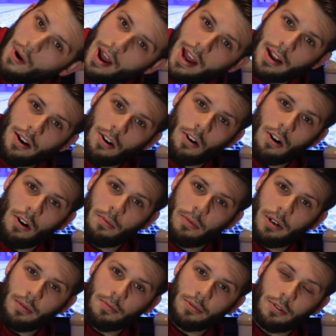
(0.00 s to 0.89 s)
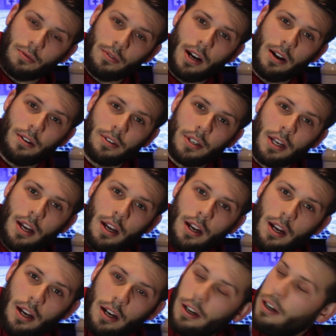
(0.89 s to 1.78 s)
way your arm comes around.
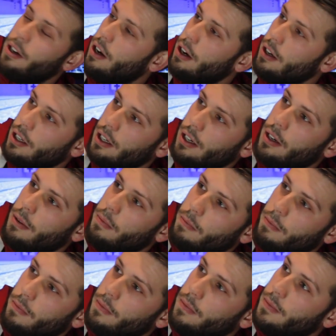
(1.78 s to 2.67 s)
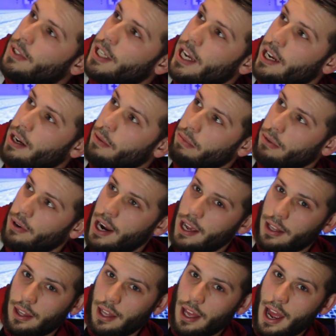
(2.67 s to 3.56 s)
You're not gonna take a
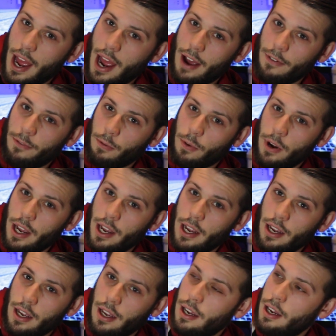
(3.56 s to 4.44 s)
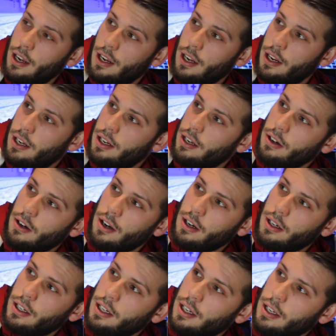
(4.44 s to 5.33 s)
breath halfway. You're
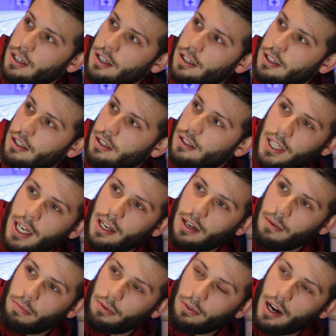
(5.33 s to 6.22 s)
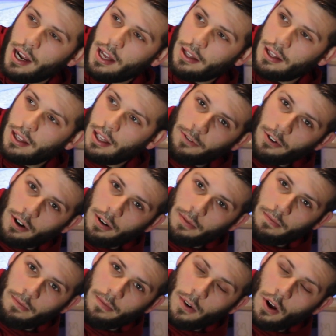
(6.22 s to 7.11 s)
not gonna take a breath
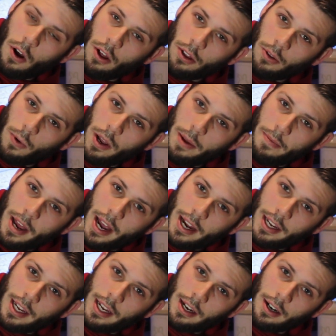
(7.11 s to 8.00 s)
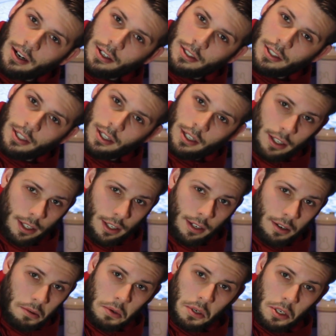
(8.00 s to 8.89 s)
from all the way back here
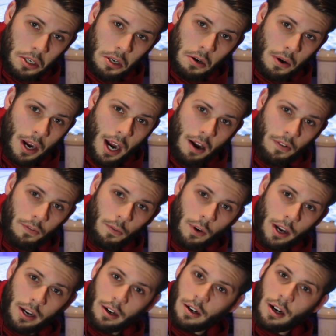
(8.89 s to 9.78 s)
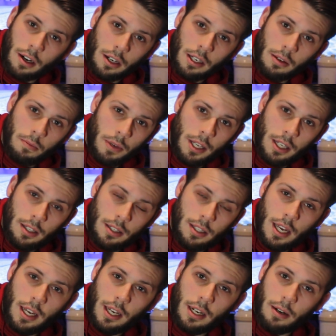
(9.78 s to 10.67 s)
to halfway. You're not gonna be
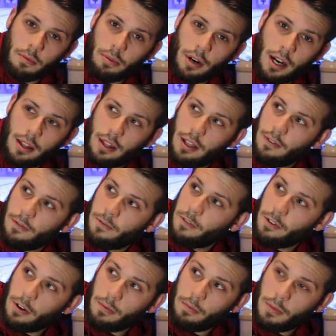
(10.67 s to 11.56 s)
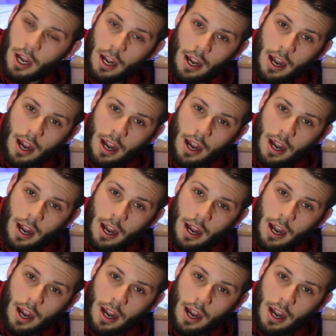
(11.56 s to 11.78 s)
taking a breath in from